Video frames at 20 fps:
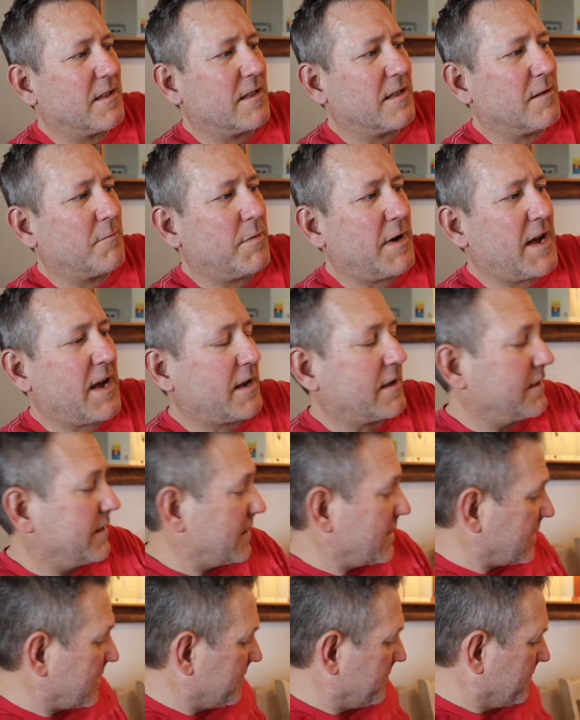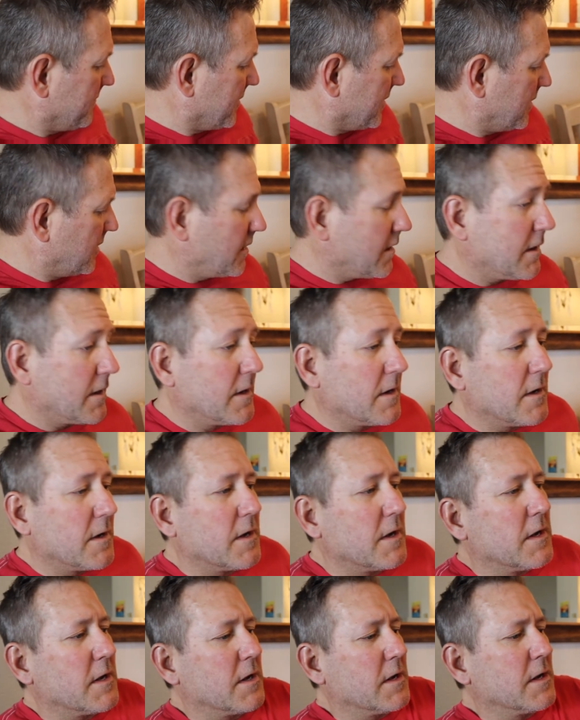the back of that.
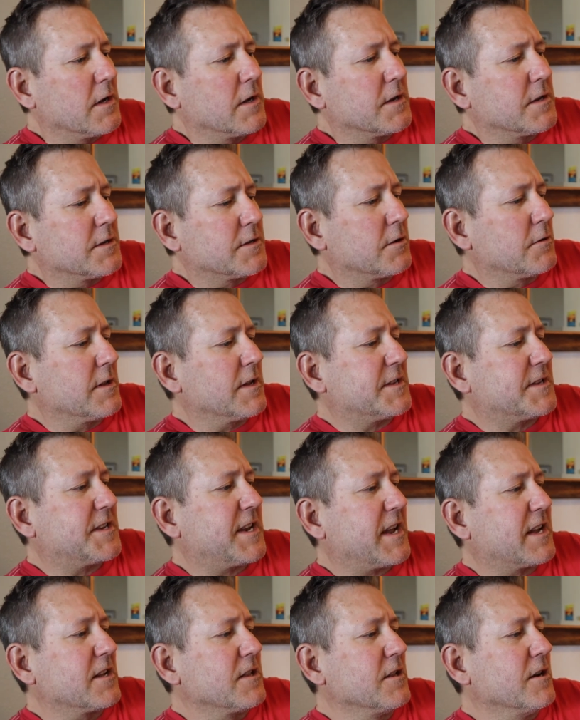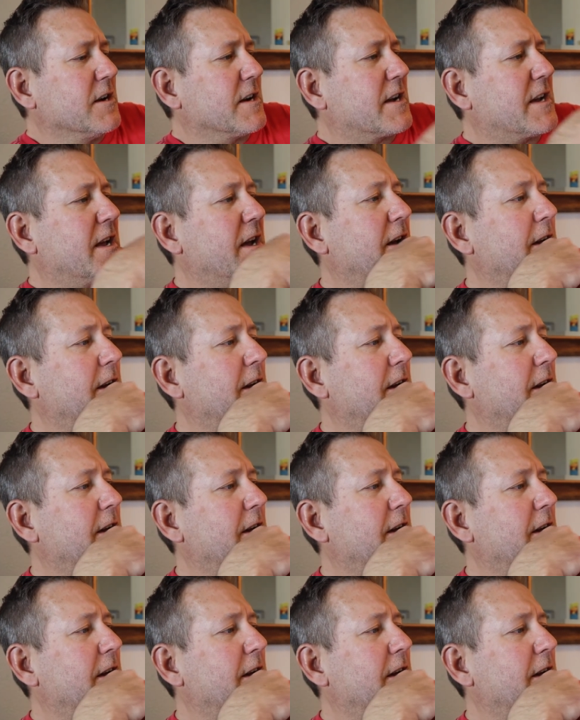So let's take a look.